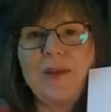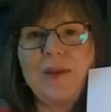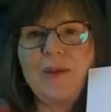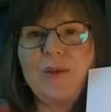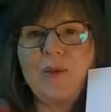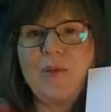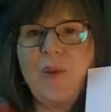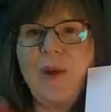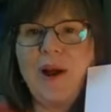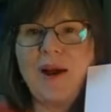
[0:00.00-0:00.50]

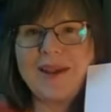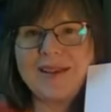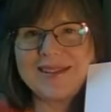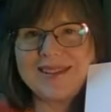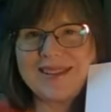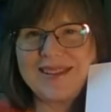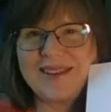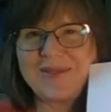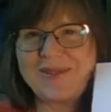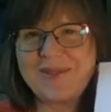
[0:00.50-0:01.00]
you
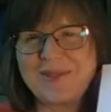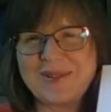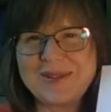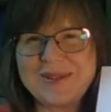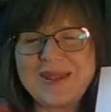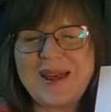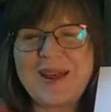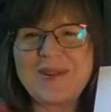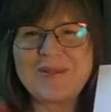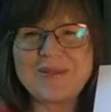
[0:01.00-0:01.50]
want to give
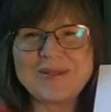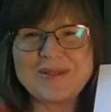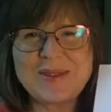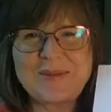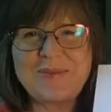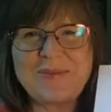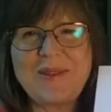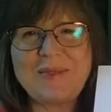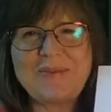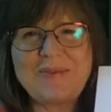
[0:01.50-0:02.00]
yours
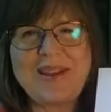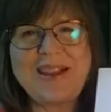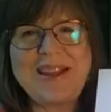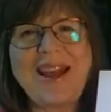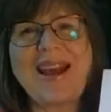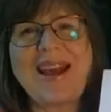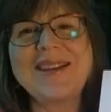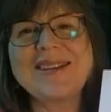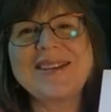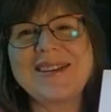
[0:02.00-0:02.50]
some
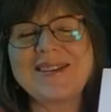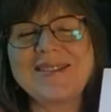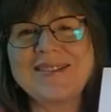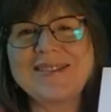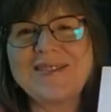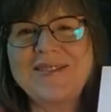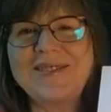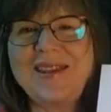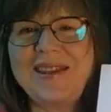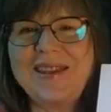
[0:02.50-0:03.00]
pink eyeshadow.
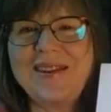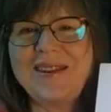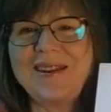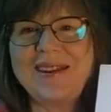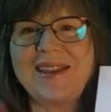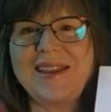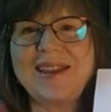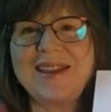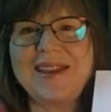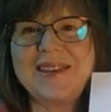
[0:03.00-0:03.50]
So
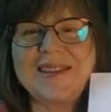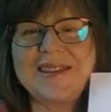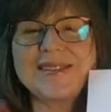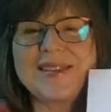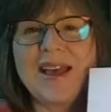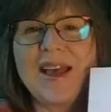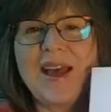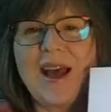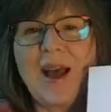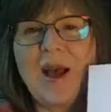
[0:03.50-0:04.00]
there
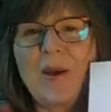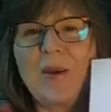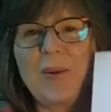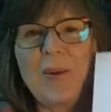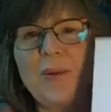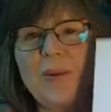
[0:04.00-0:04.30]
is a